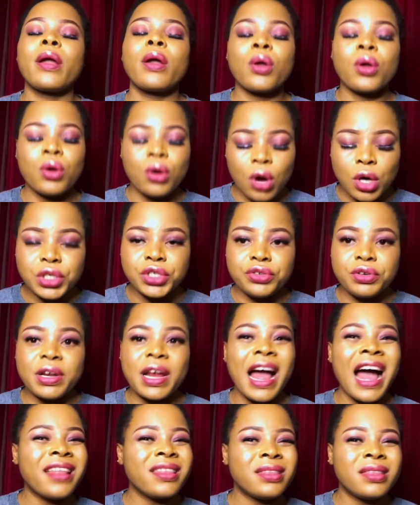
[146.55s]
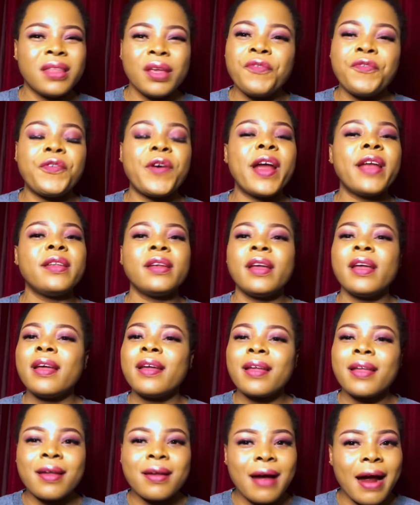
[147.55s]
countries and different
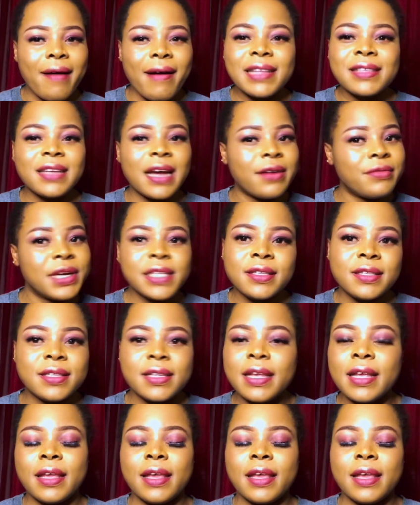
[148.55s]
characteristics.